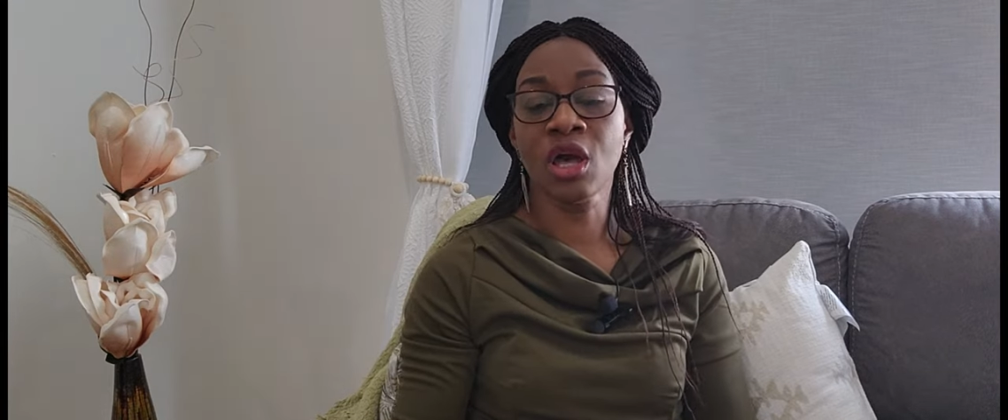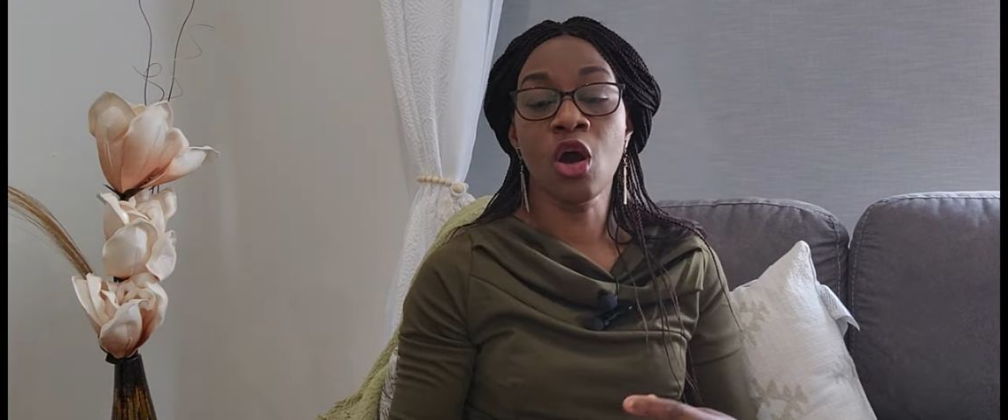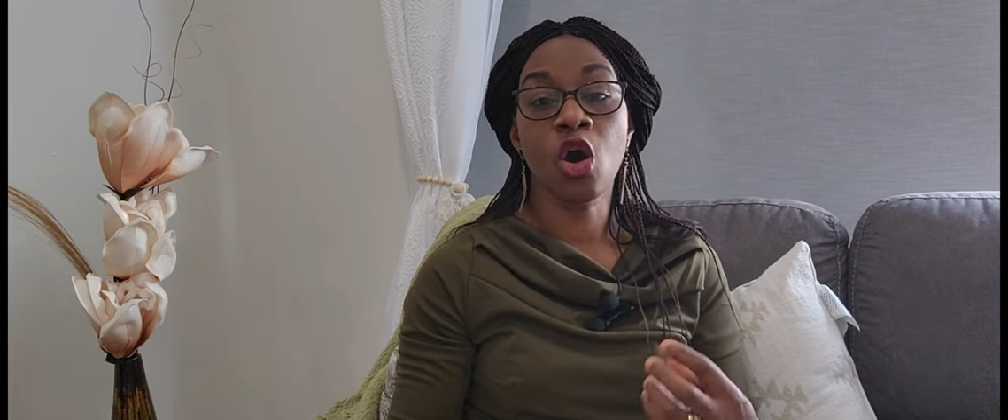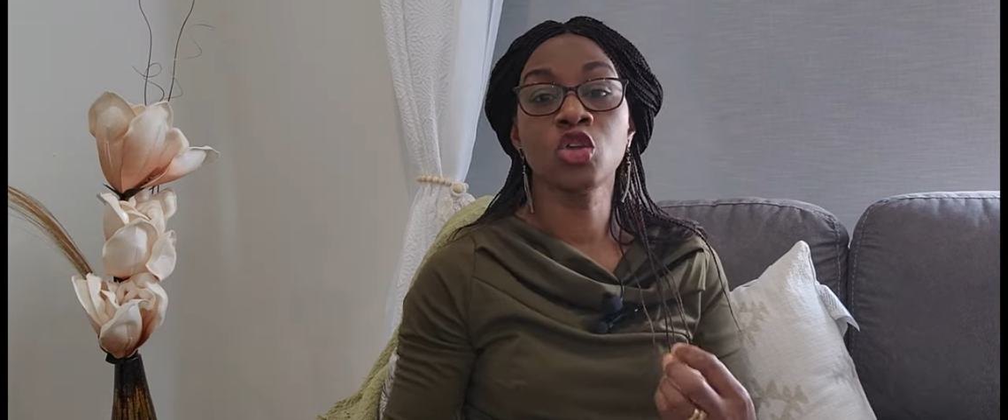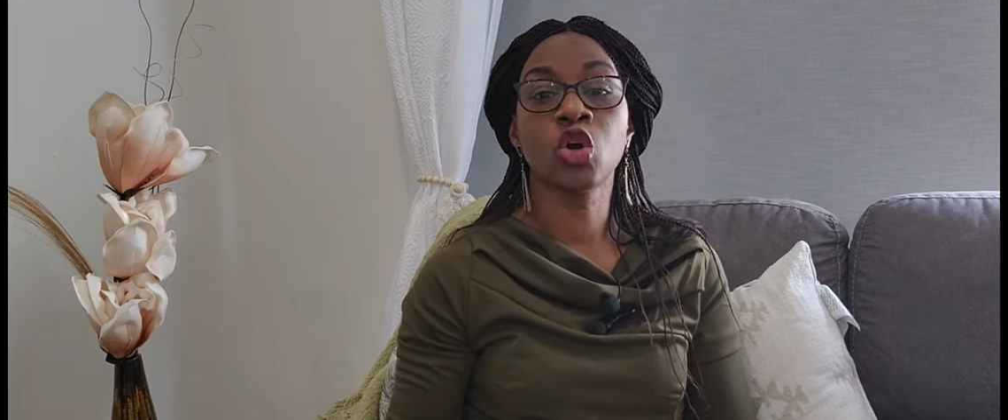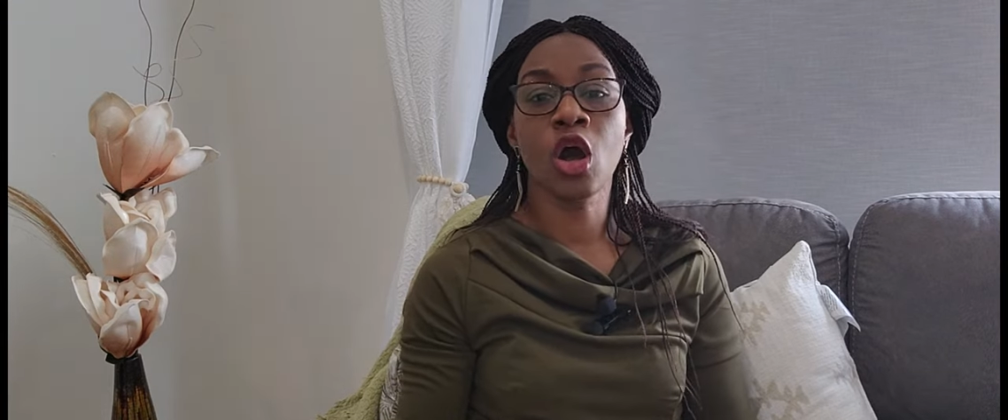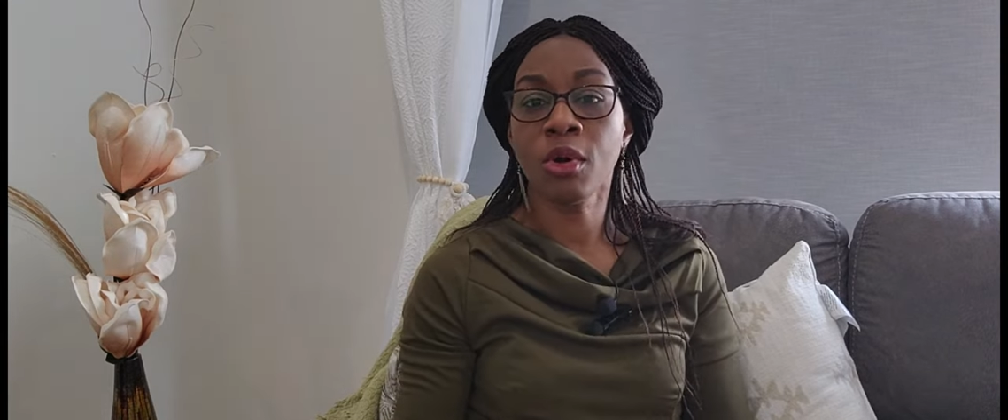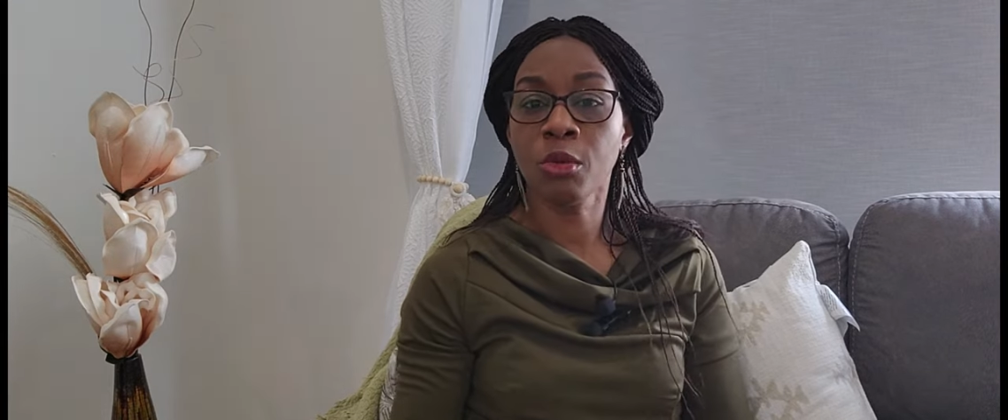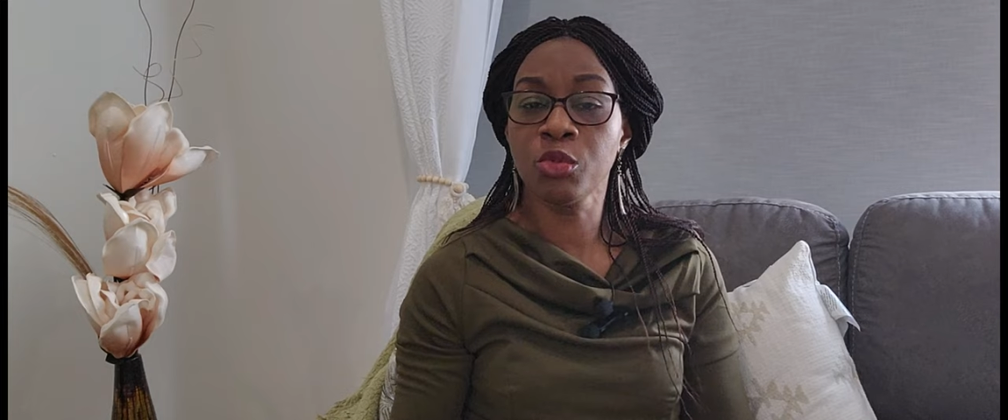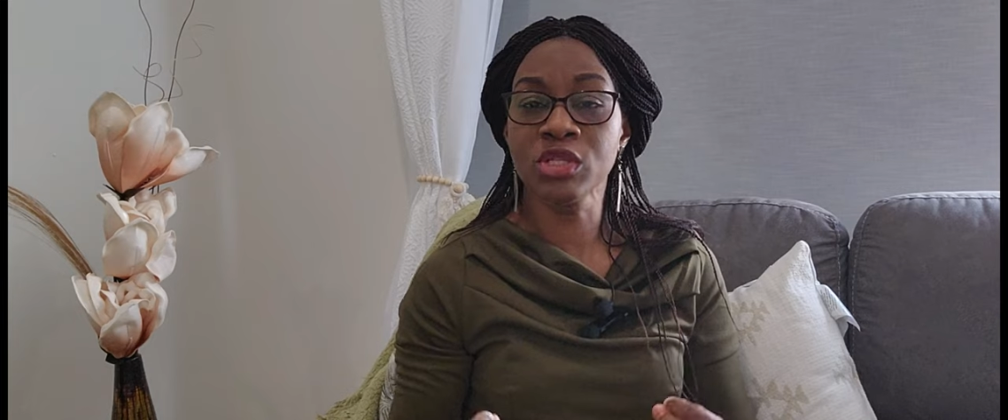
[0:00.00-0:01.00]
or you come
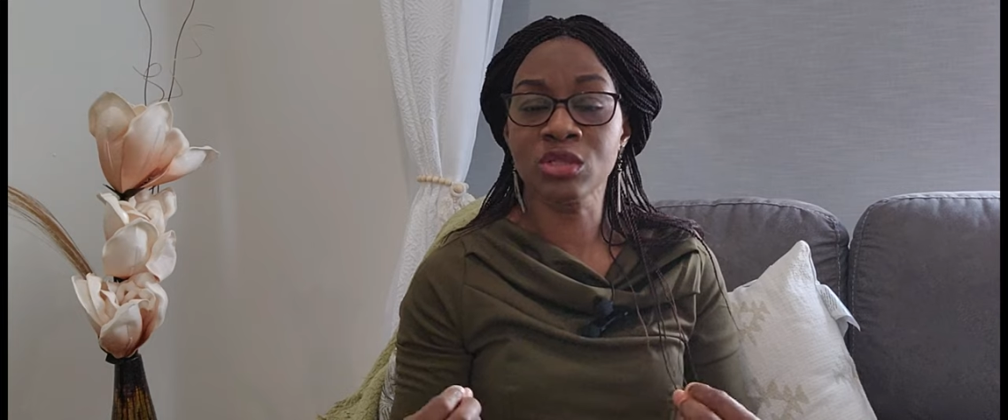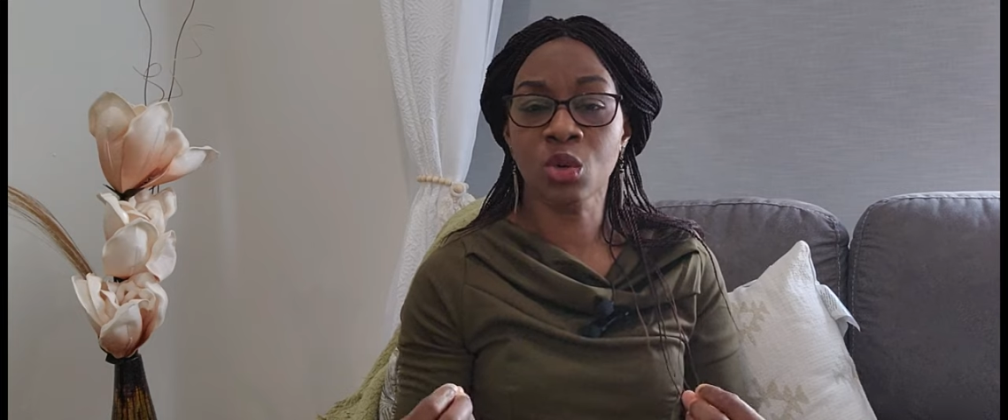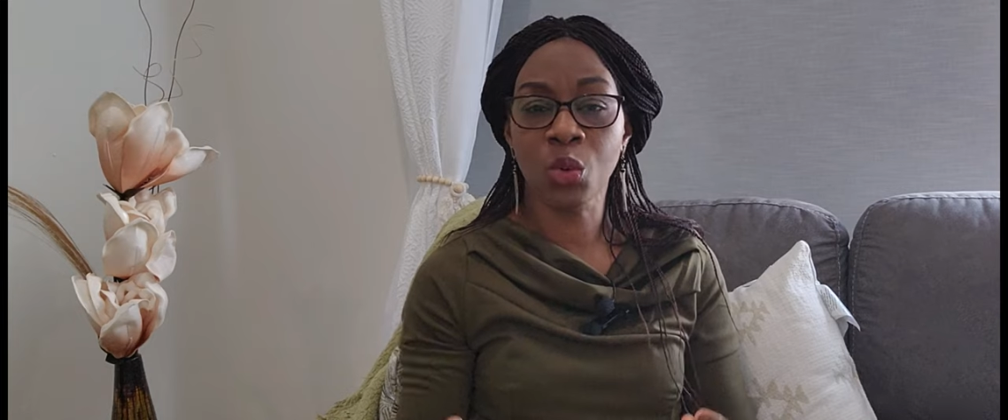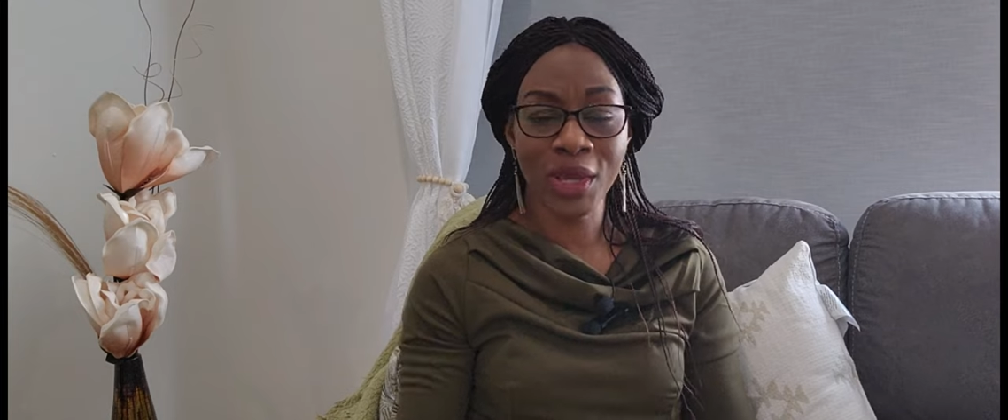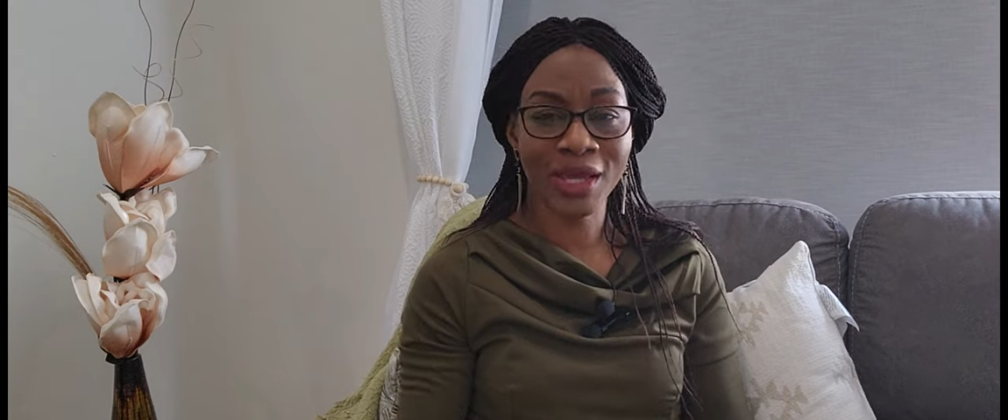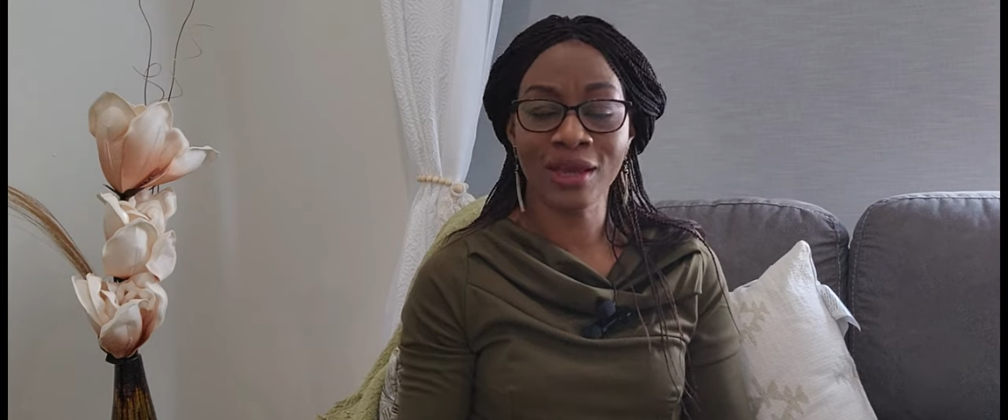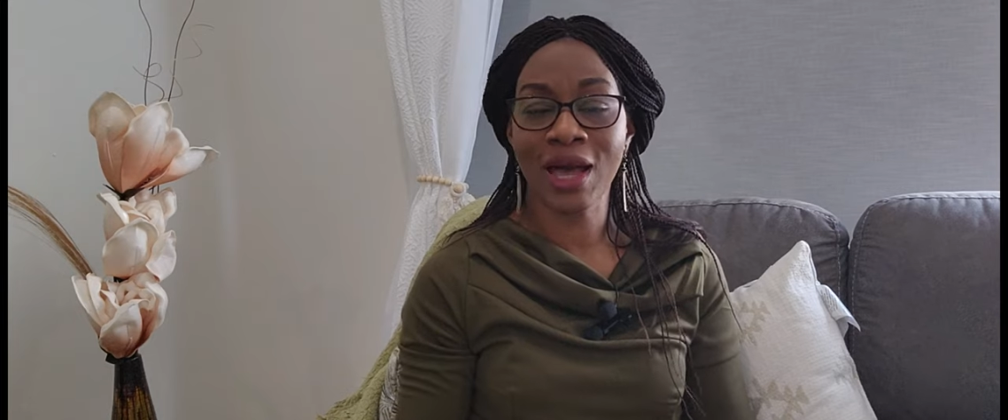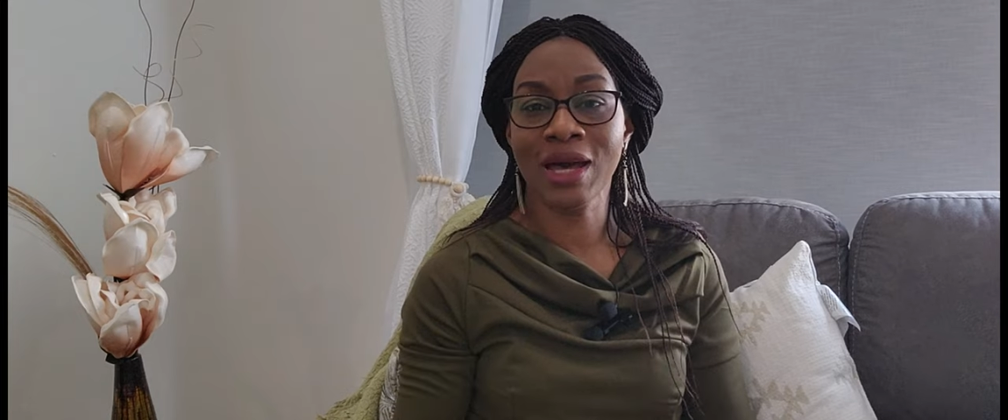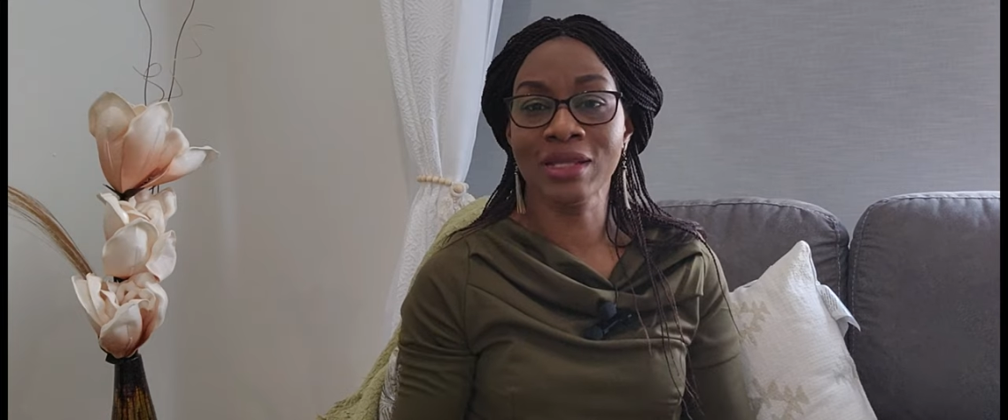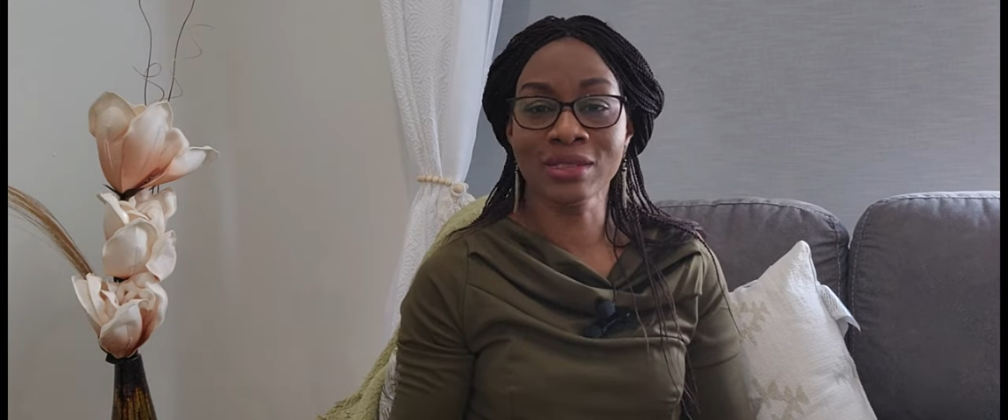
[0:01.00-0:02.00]
up with quick and